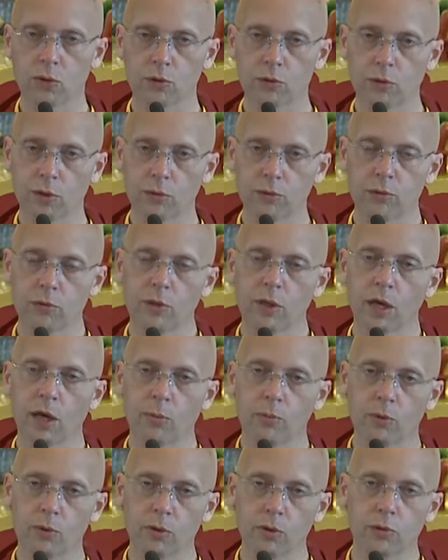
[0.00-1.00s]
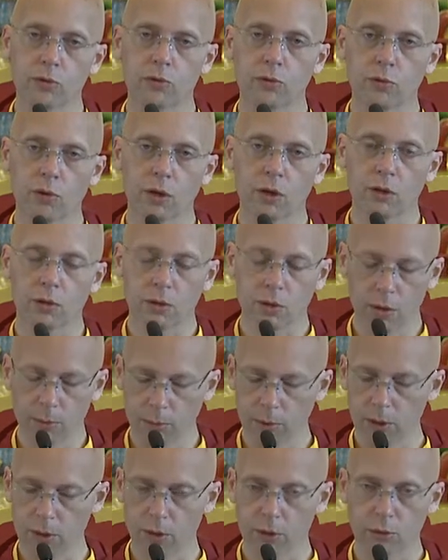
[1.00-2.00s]
it yourself, so that brings greater
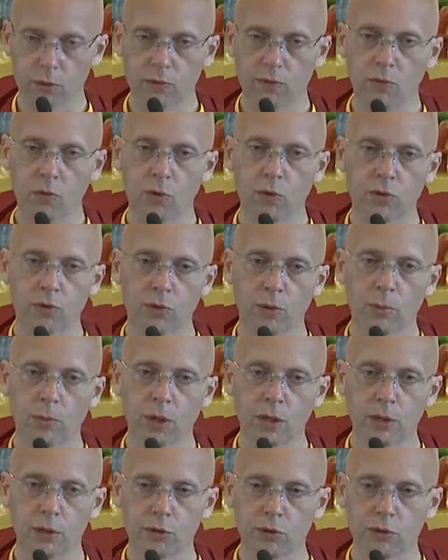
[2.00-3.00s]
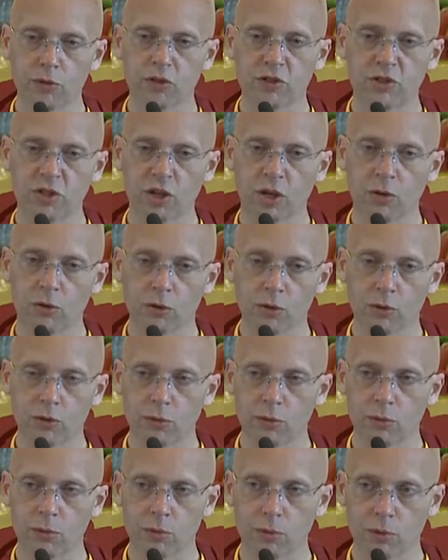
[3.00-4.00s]
abundance. Of course, abundance in general is
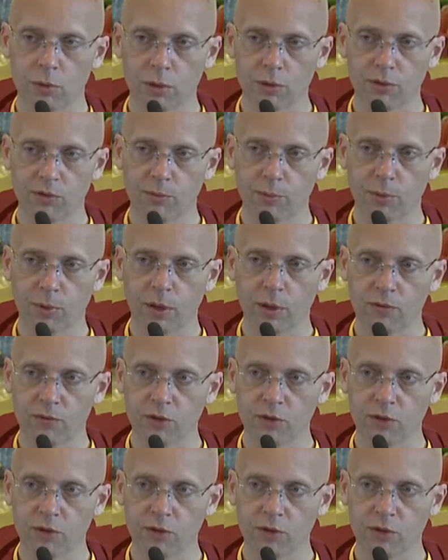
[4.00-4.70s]
the result of